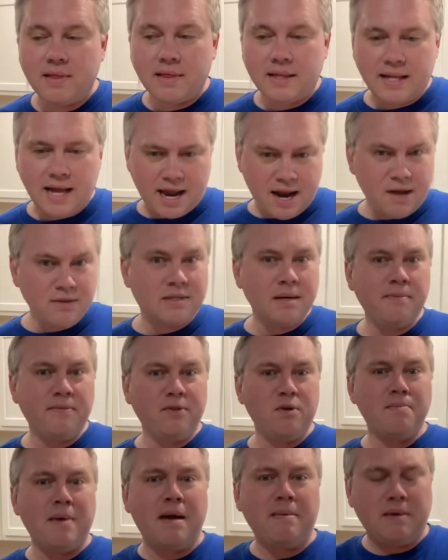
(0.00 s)
I know some of
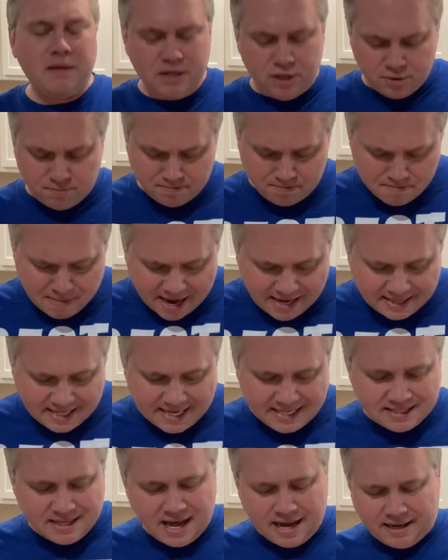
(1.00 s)
you maybe make
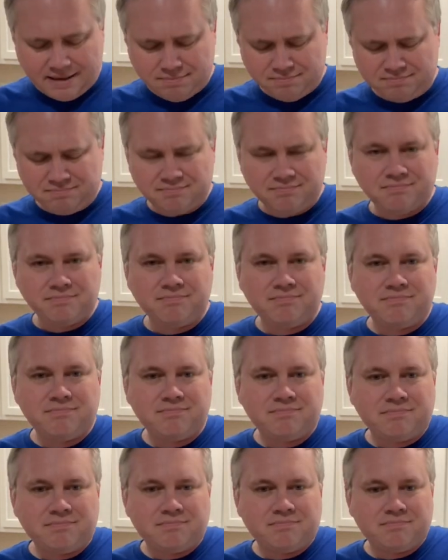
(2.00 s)
these like
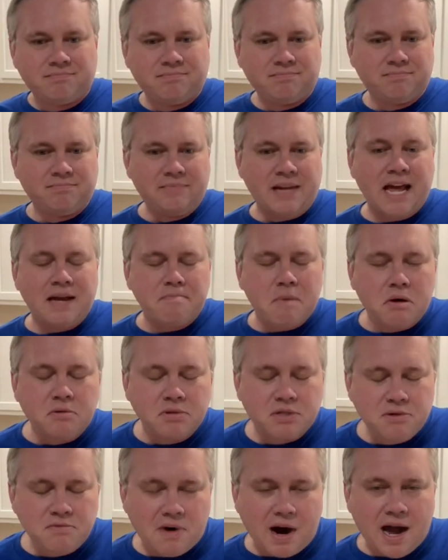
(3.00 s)
neck bones
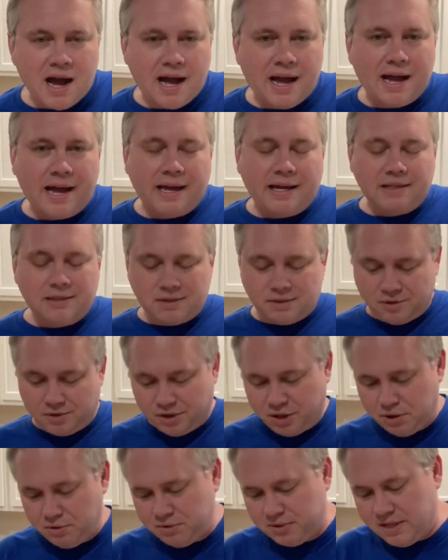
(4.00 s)
and rice or
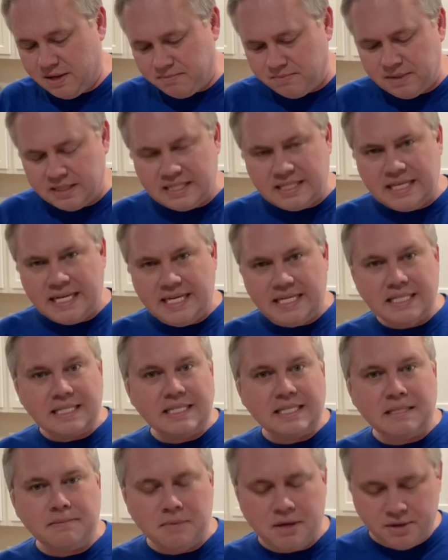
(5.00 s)
use them to season
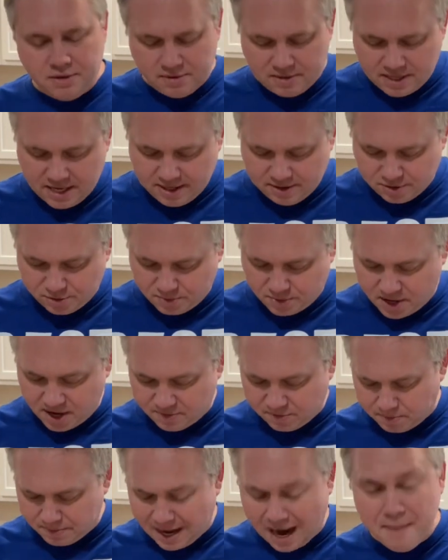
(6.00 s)
some other things or
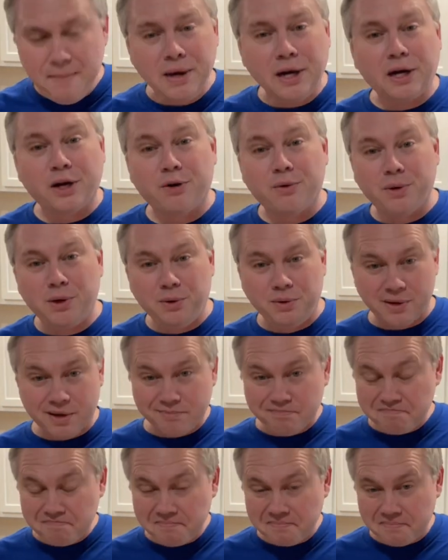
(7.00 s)
whatever, but I'm gonna grill
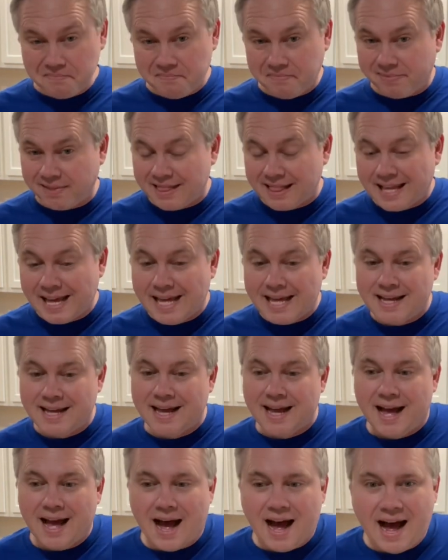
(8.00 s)
them.
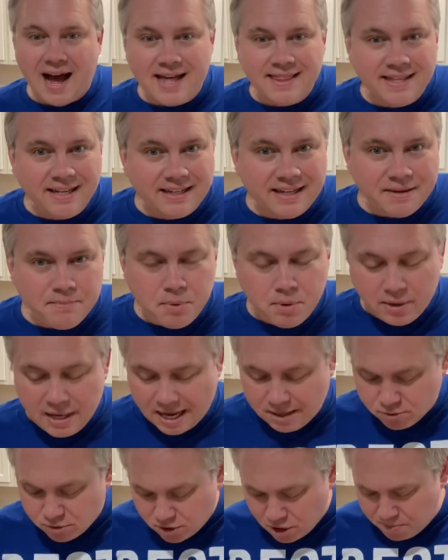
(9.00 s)
I think they pull
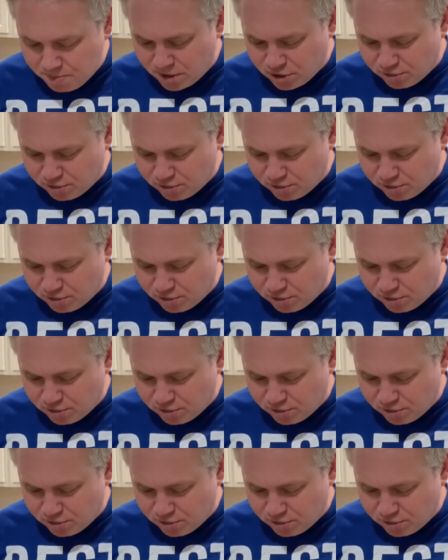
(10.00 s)
out so much